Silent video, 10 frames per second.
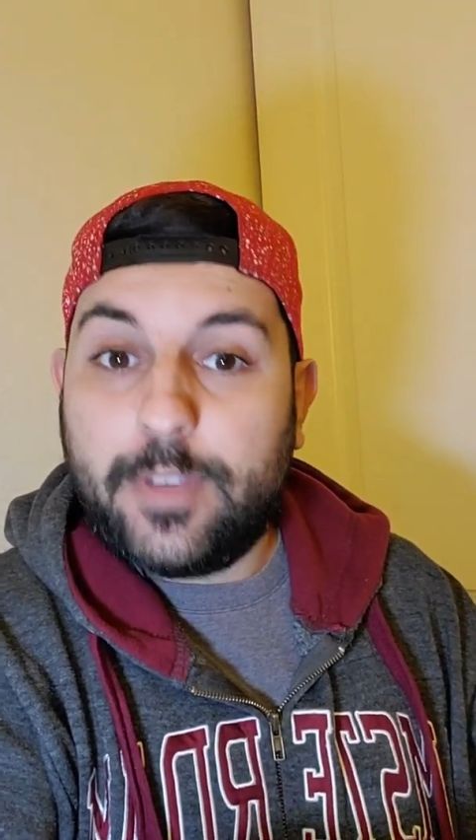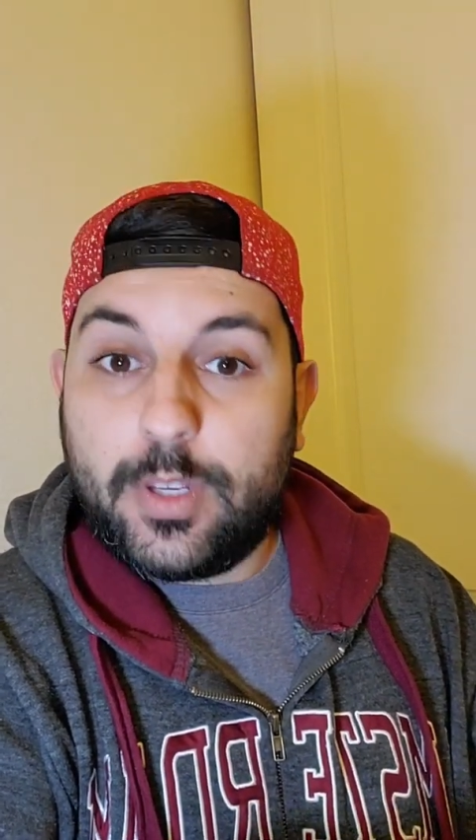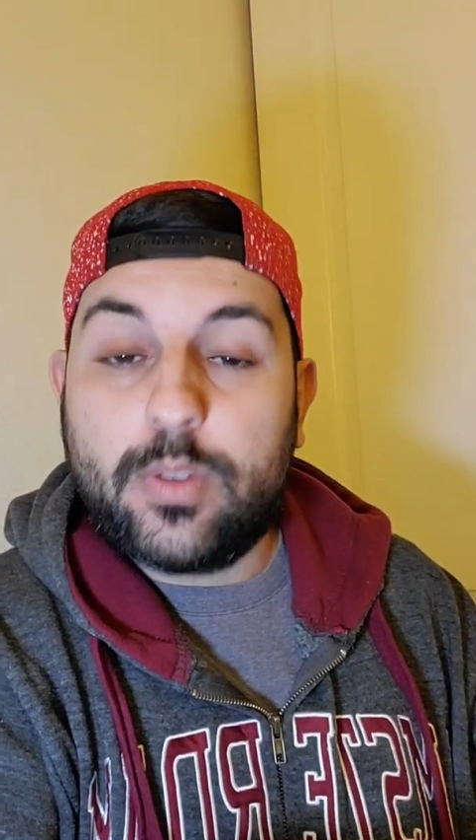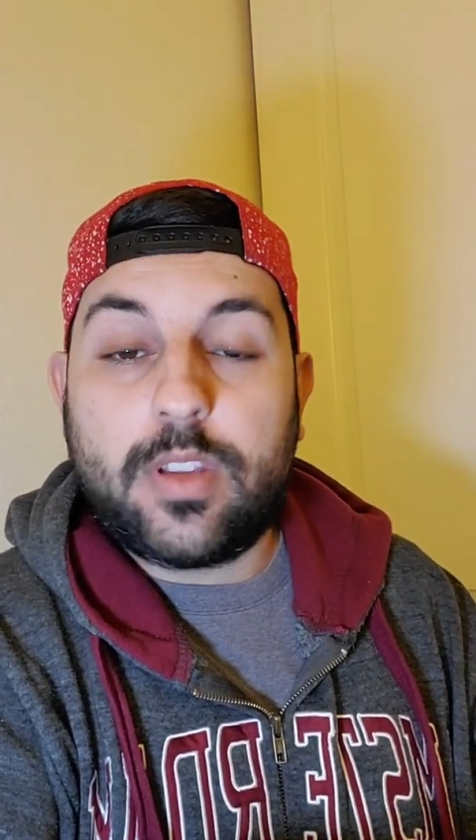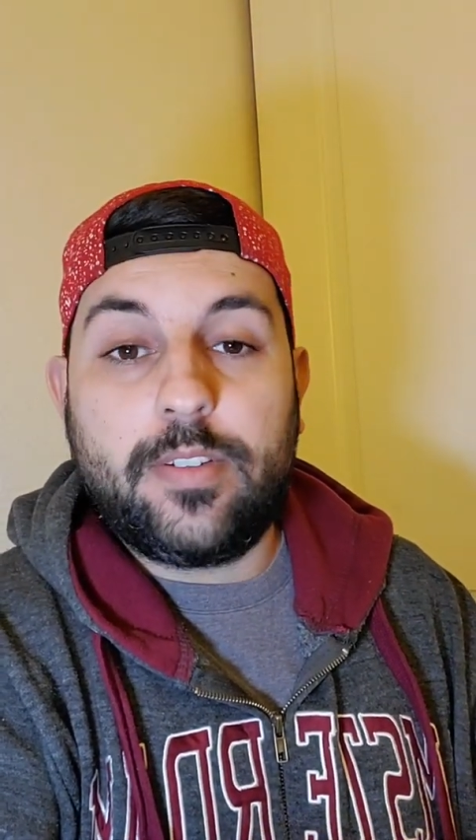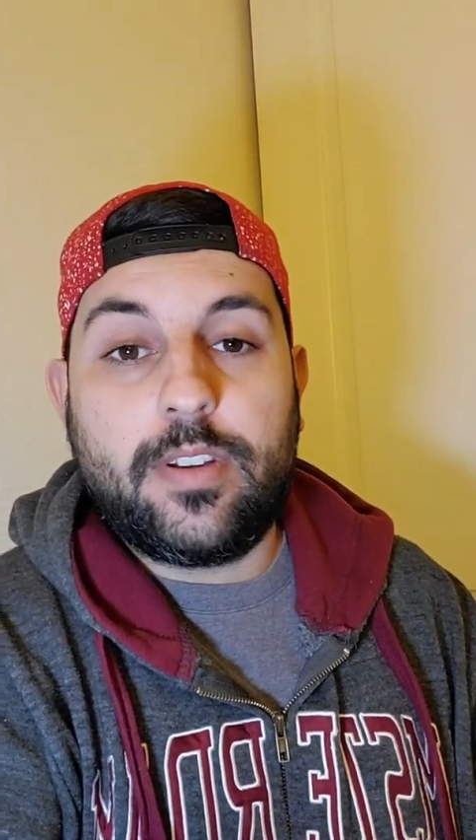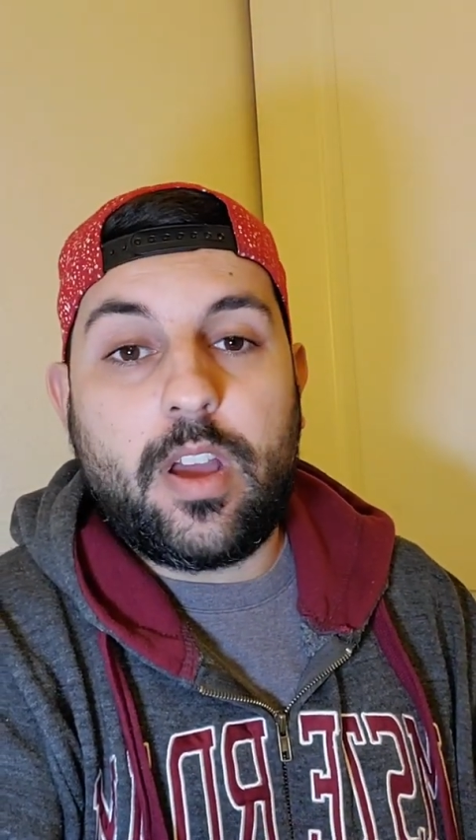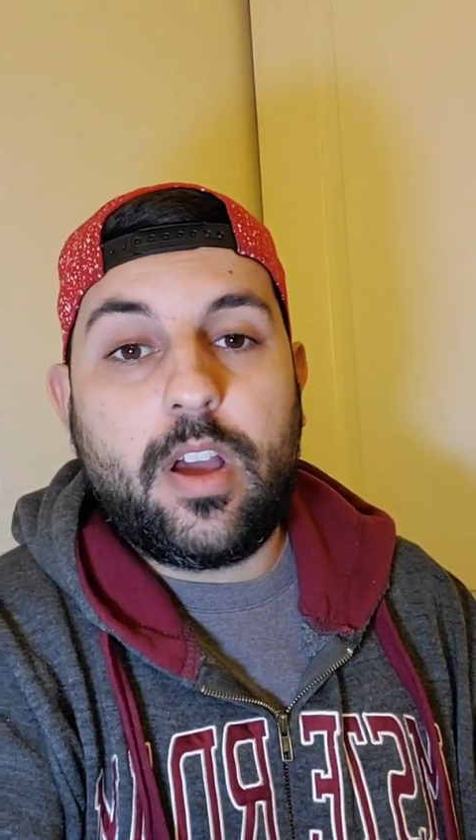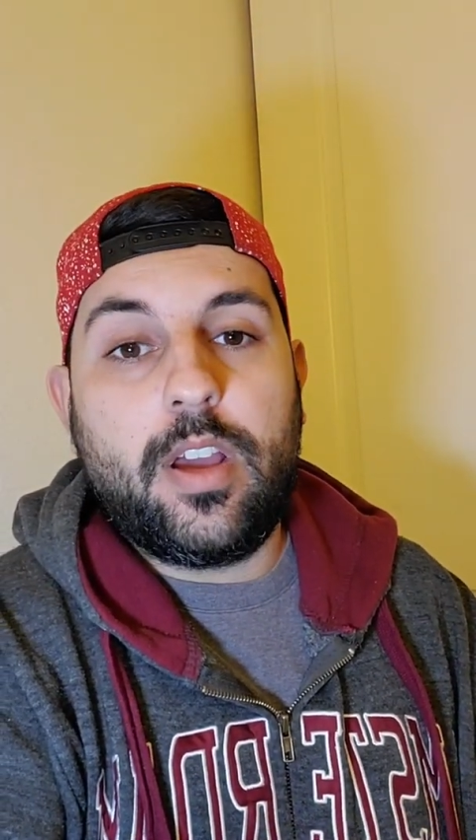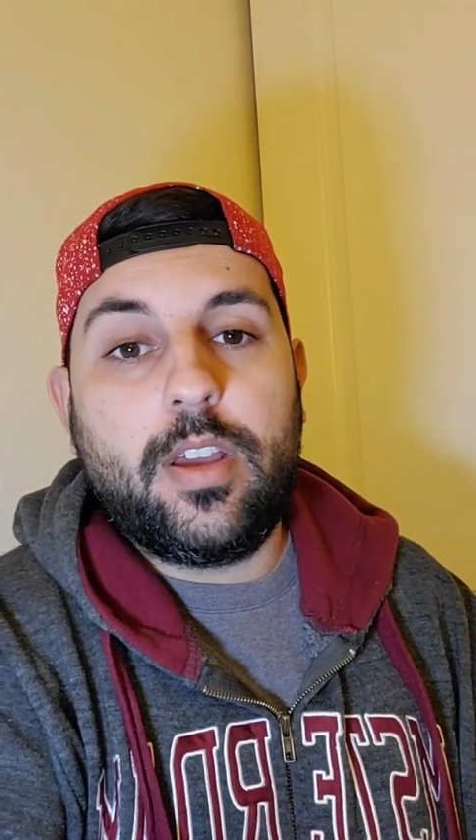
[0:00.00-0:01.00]
views on
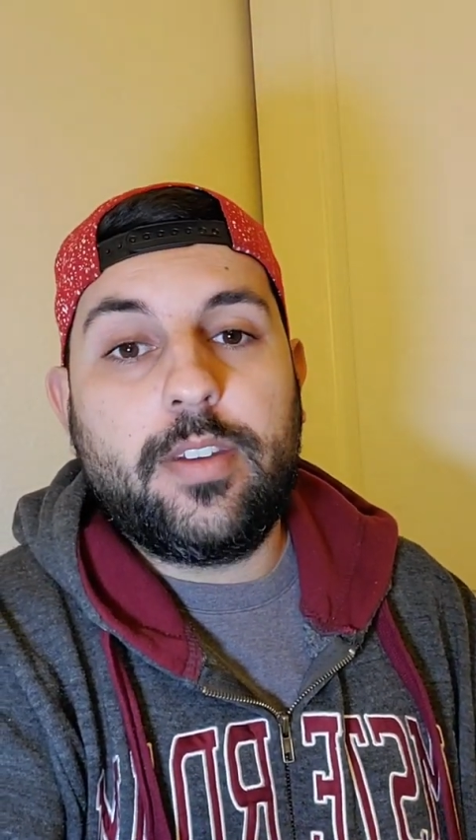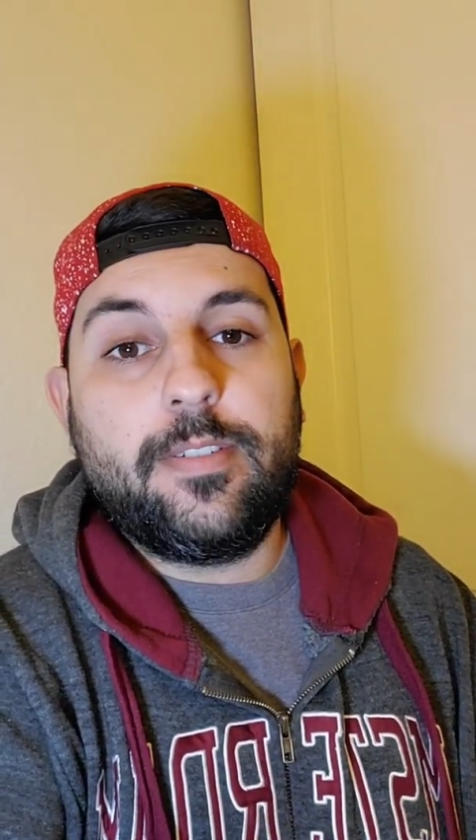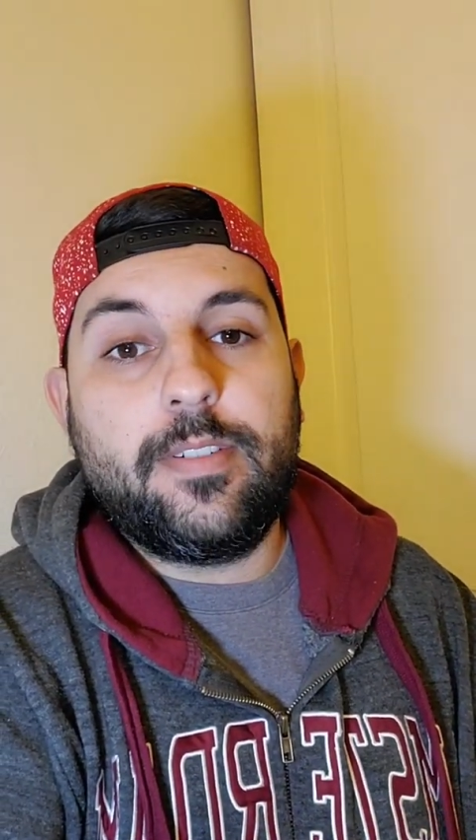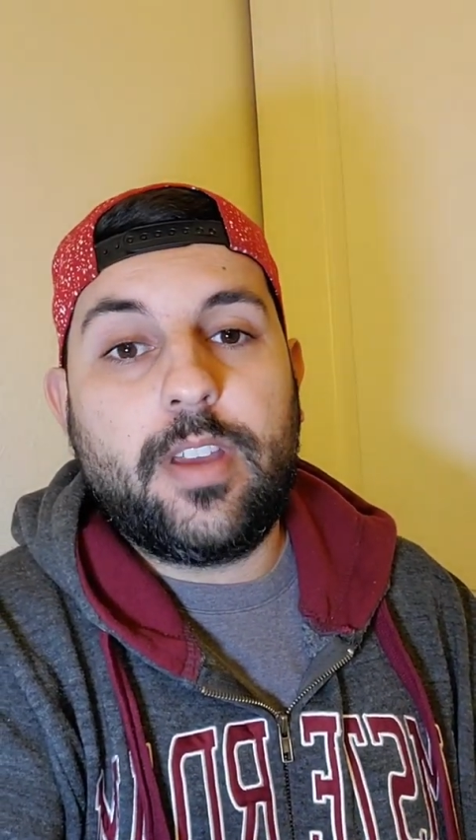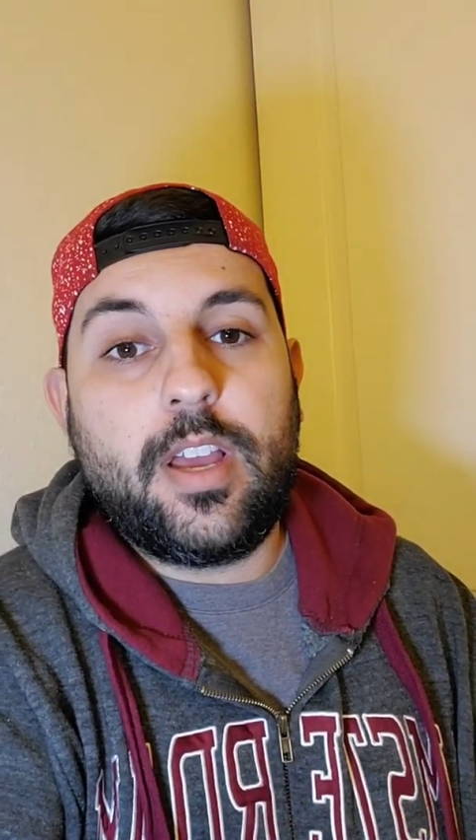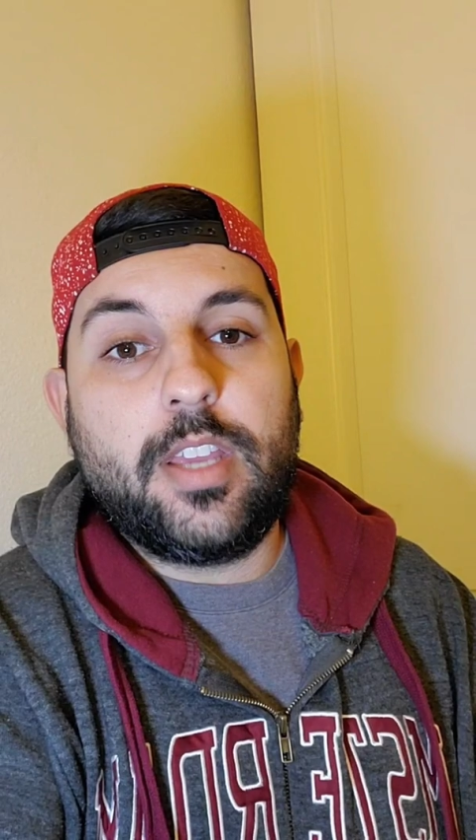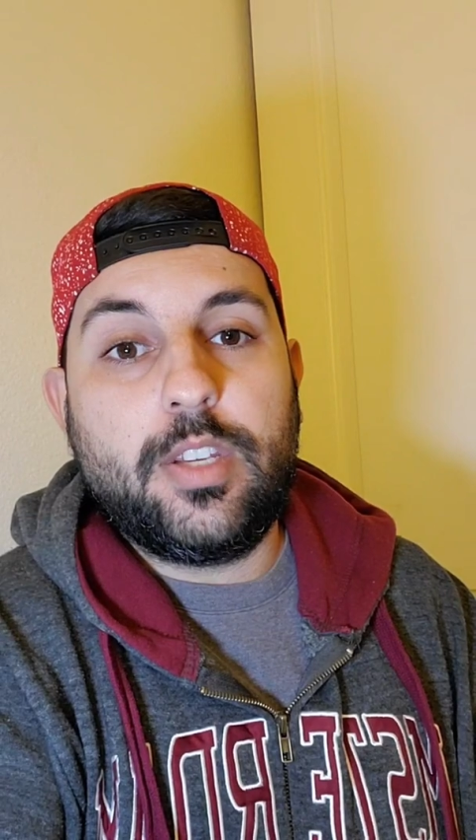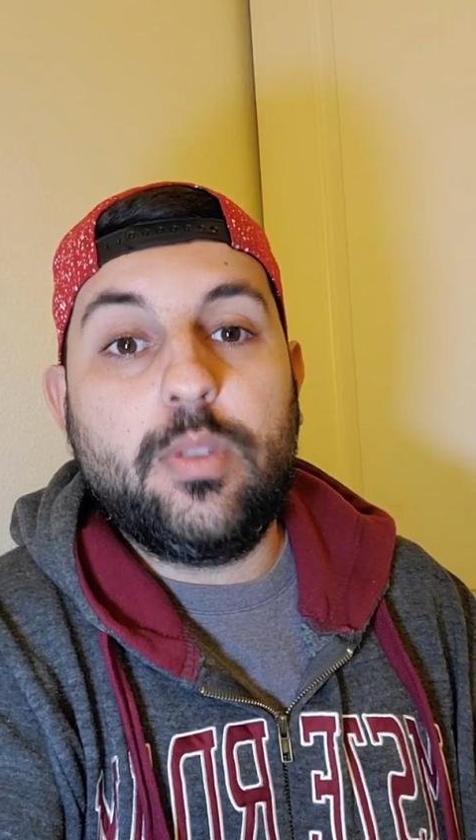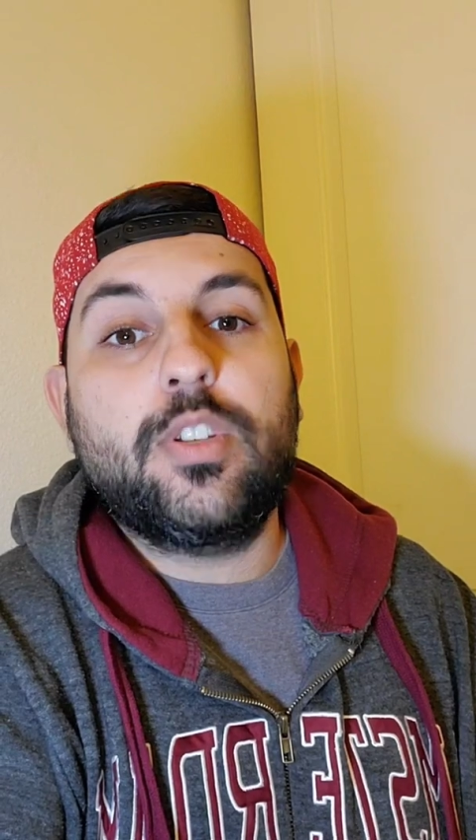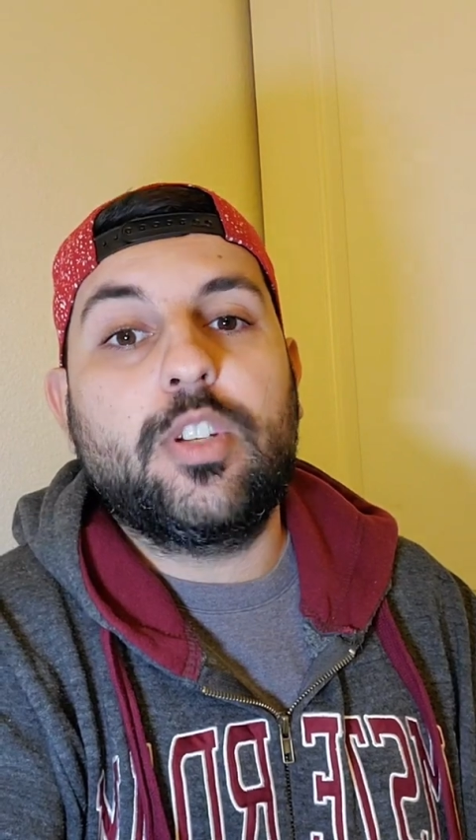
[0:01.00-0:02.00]

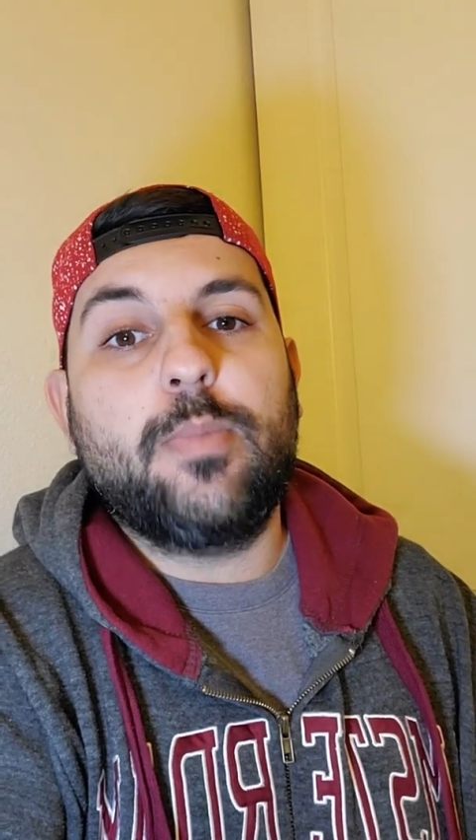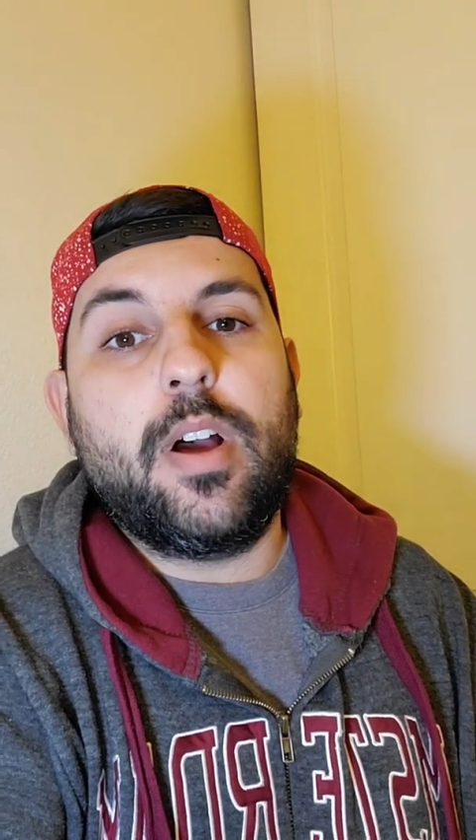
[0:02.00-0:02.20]
YouTube.